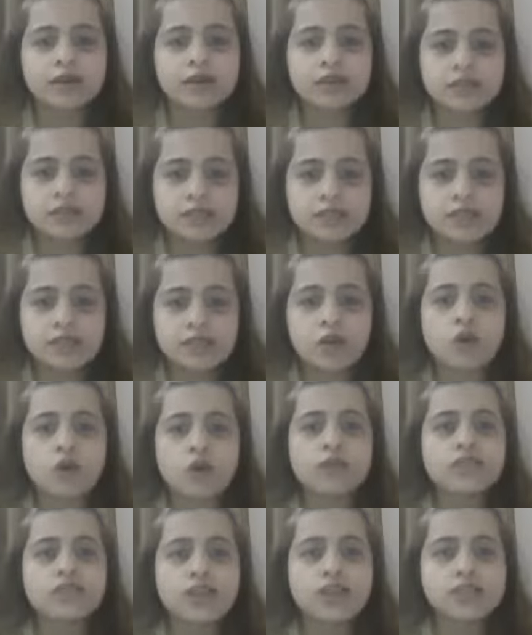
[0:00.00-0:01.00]
there's a lot
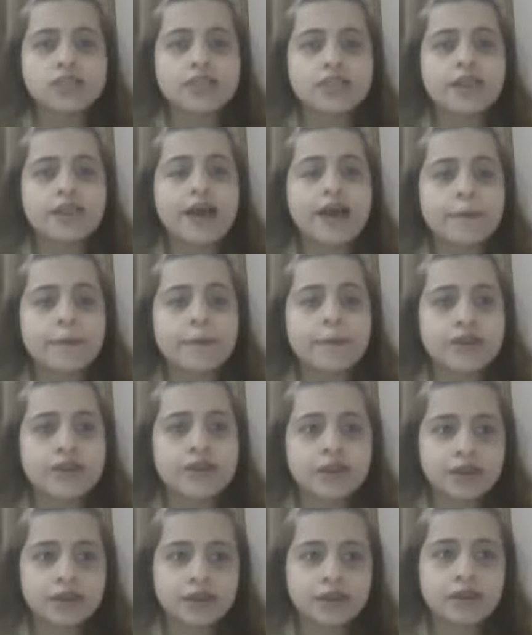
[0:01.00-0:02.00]
of things that happen in
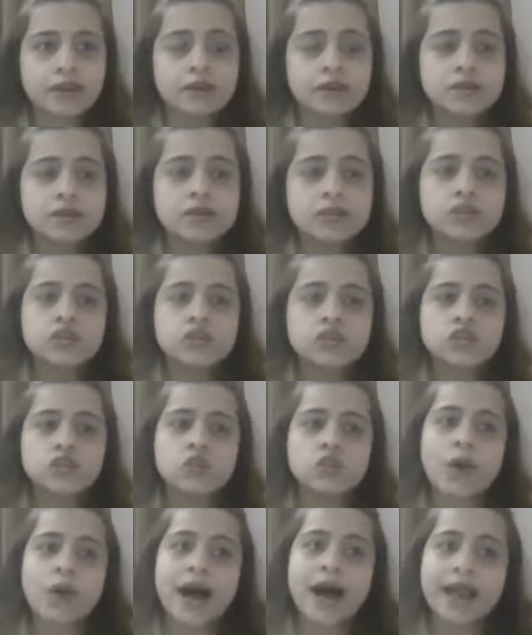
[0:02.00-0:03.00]
india
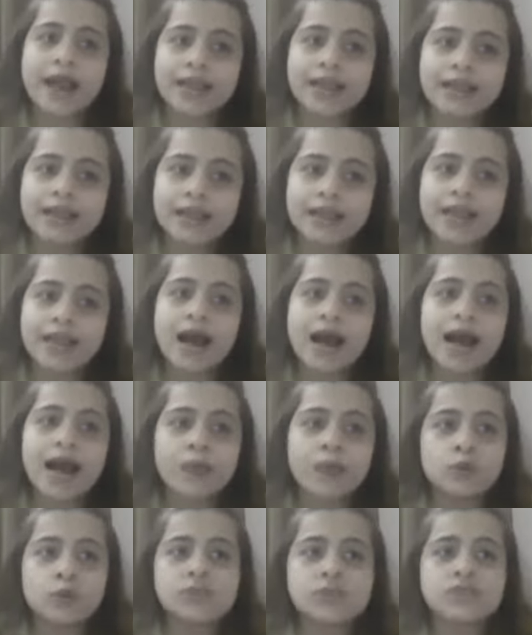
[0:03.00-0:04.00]
so ideally i
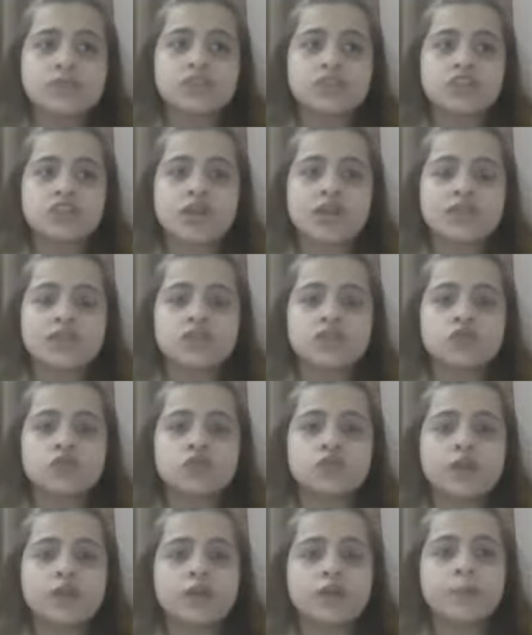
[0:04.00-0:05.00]
would suggest to
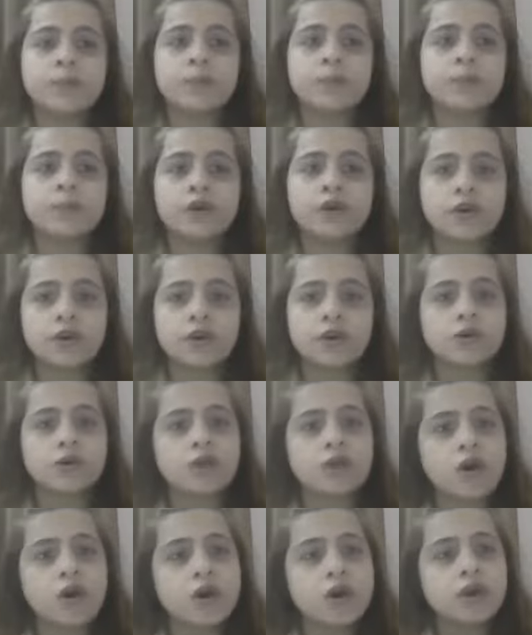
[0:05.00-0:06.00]
procure
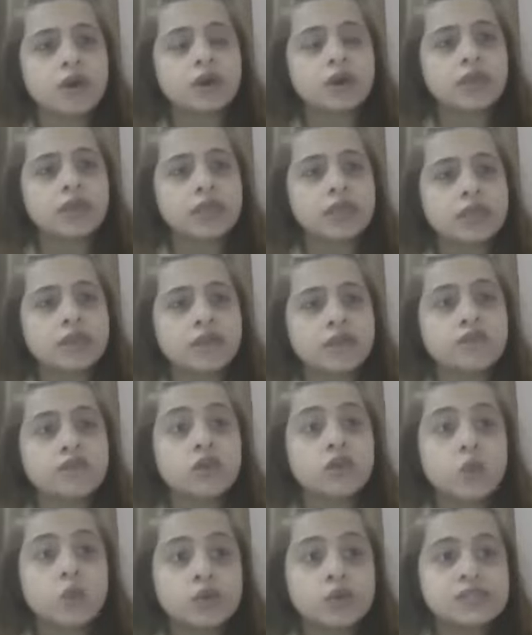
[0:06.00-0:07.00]
your either if you
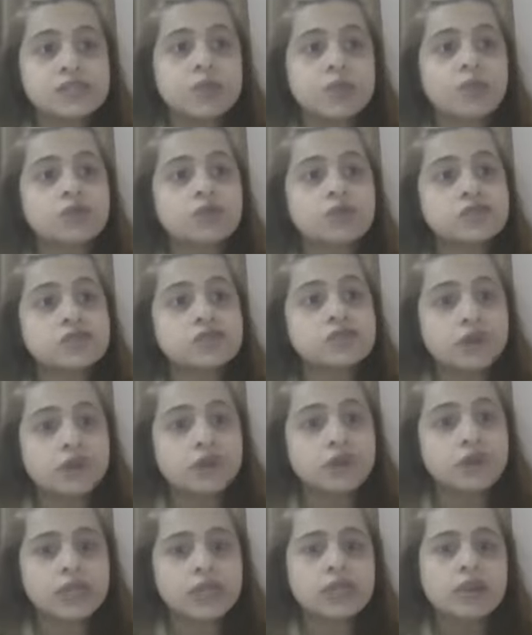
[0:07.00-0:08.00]
know someone who's
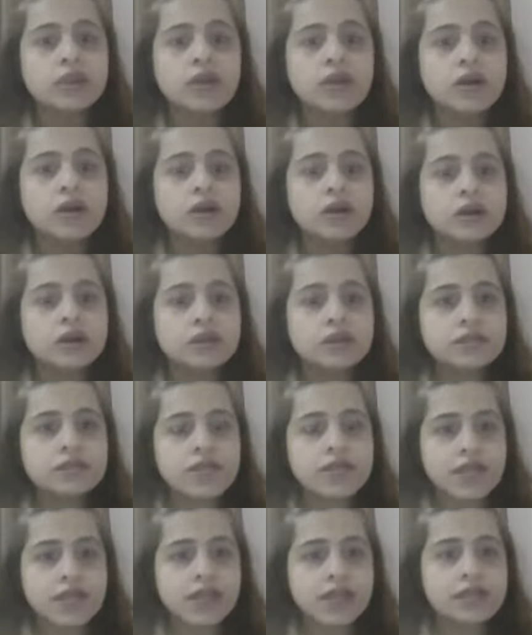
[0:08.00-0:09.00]
really
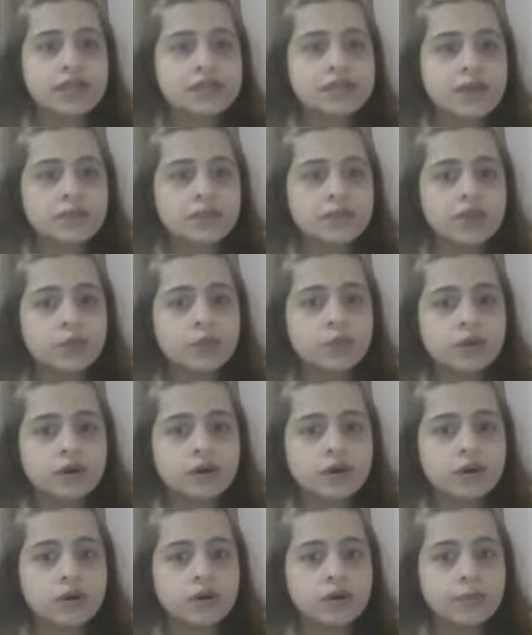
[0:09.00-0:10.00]
taking something
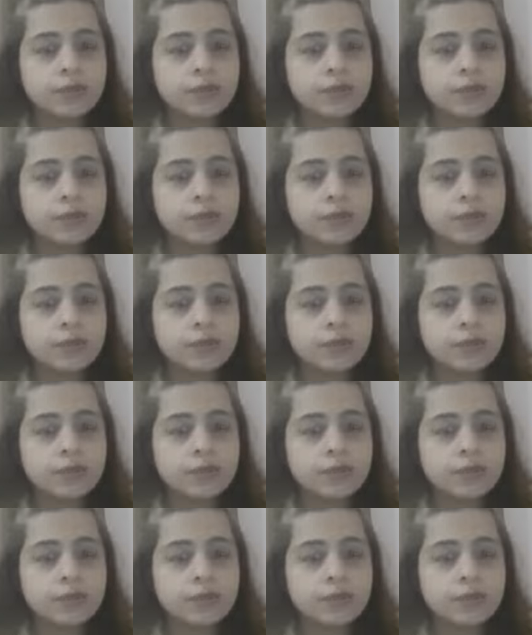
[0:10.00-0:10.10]
uh,